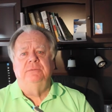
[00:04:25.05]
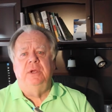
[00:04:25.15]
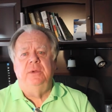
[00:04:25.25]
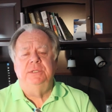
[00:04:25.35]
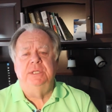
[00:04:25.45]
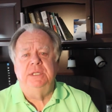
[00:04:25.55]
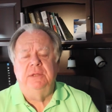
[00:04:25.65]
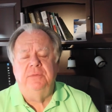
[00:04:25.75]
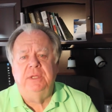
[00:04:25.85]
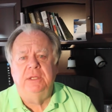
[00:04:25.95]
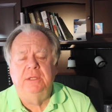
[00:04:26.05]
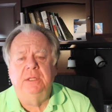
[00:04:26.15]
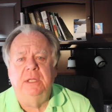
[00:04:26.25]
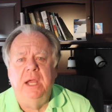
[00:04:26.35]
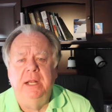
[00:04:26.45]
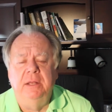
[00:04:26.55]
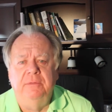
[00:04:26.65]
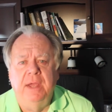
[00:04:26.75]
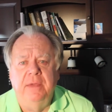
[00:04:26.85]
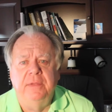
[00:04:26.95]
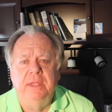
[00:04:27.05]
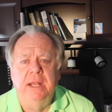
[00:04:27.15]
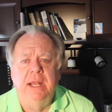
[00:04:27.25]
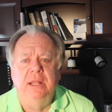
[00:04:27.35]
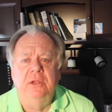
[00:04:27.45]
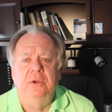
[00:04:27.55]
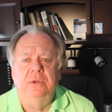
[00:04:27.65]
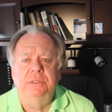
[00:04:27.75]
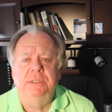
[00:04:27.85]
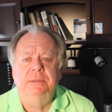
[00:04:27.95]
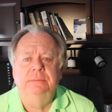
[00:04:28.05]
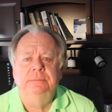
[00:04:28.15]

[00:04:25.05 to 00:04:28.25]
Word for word: Very significant decline in the value of the Canadian currency.